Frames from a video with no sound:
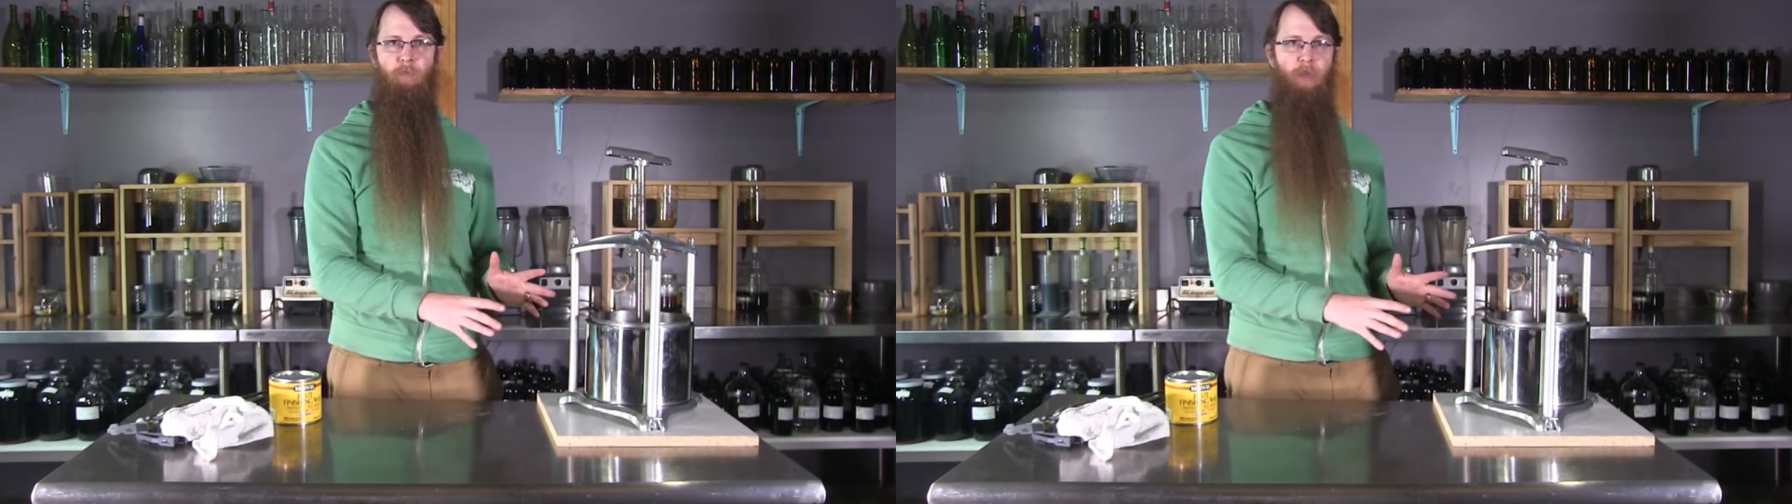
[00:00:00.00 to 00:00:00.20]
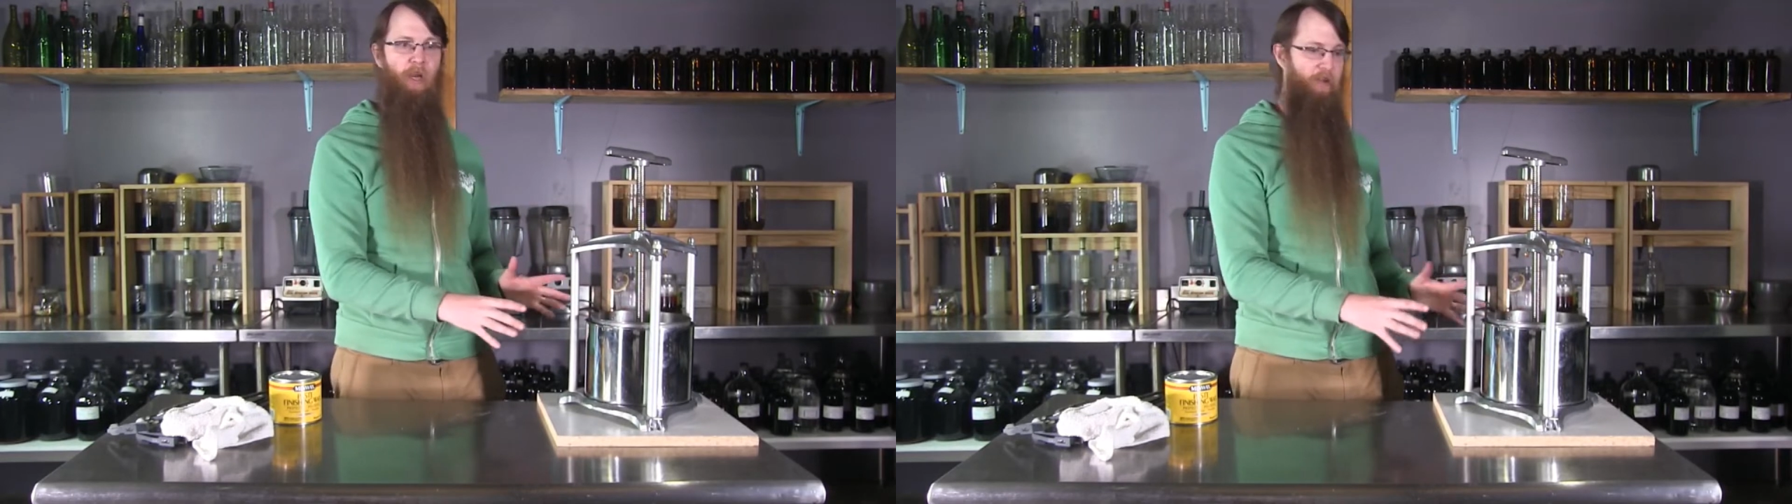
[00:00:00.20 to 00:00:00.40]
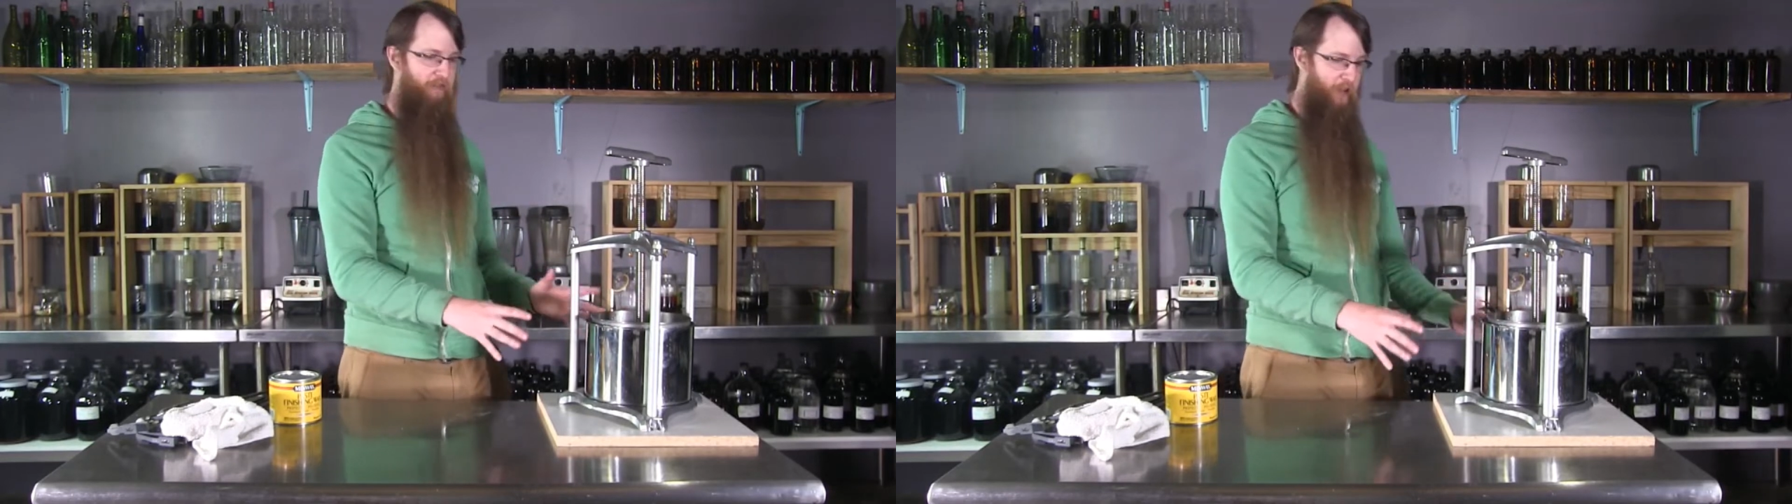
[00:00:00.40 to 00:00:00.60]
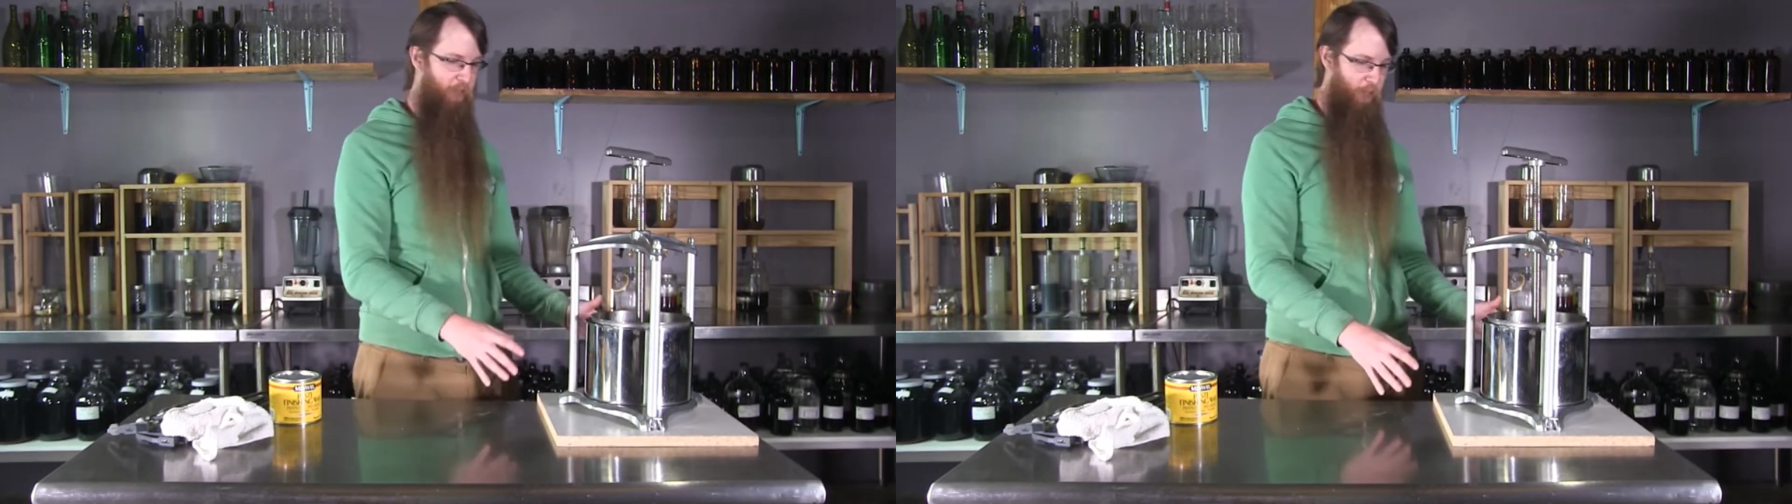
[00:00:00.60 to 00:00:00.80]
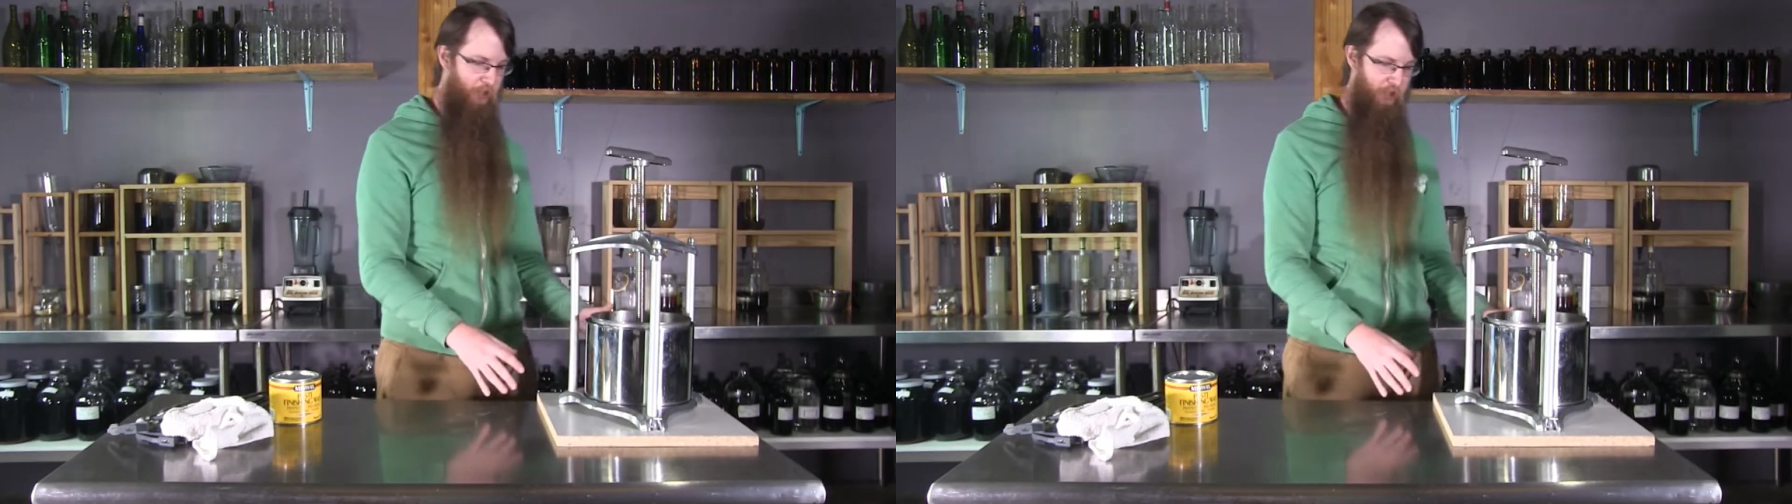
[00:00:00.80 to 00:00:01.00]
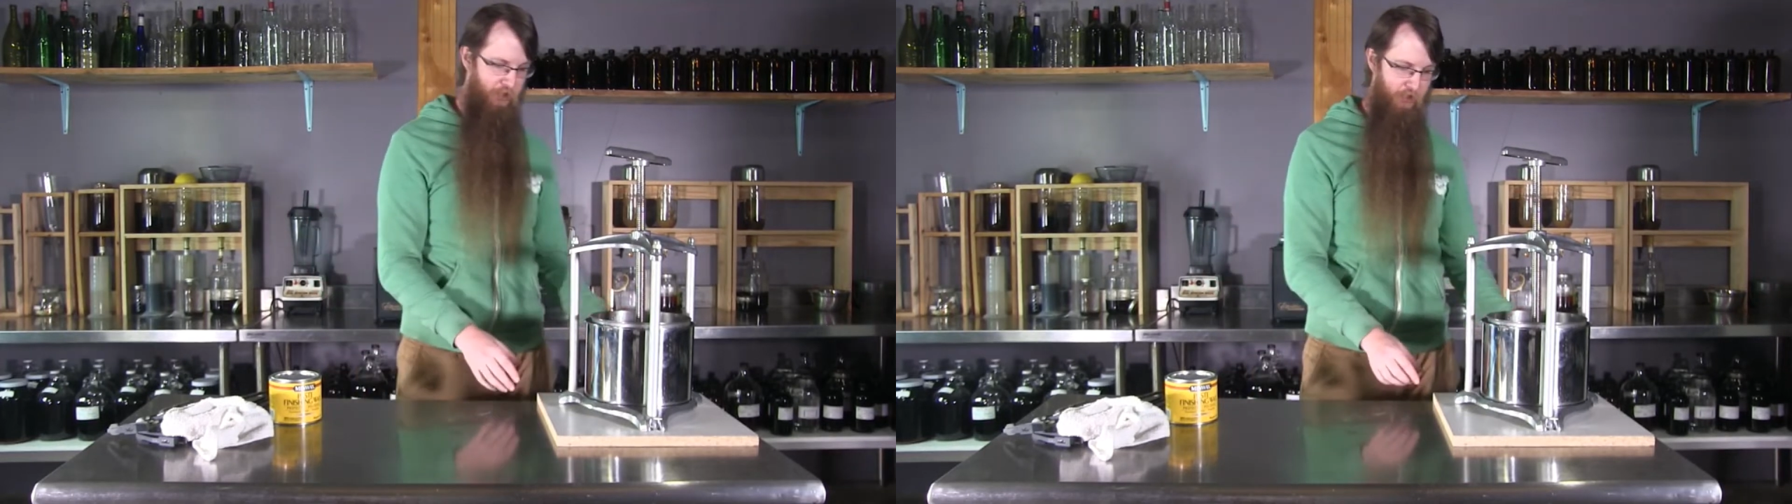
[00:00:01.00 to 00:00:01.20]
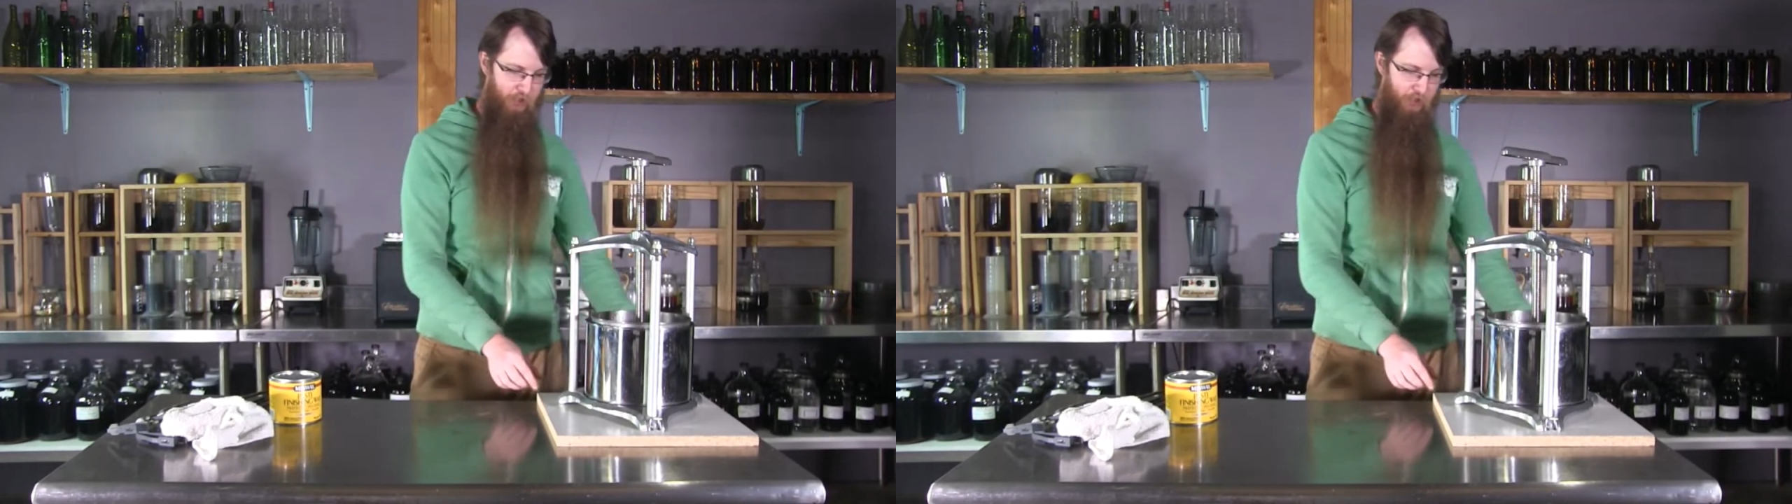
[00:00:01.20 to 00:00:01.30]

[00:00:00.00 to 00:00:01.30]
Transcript: that I found with this